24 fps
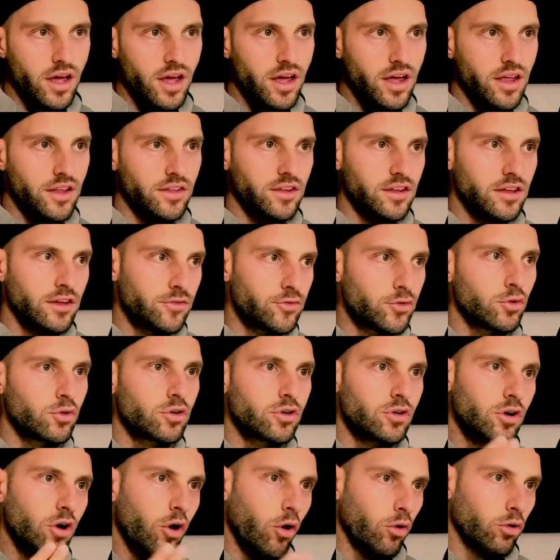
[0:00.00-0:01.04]
And if you
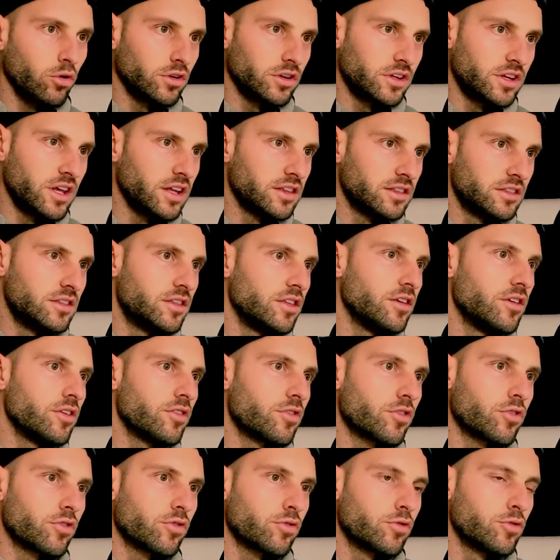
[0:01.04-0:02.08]
get
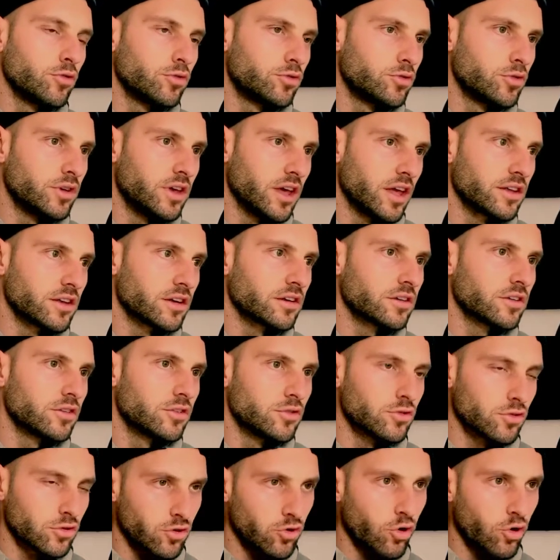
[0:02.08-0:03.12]
these two together, you're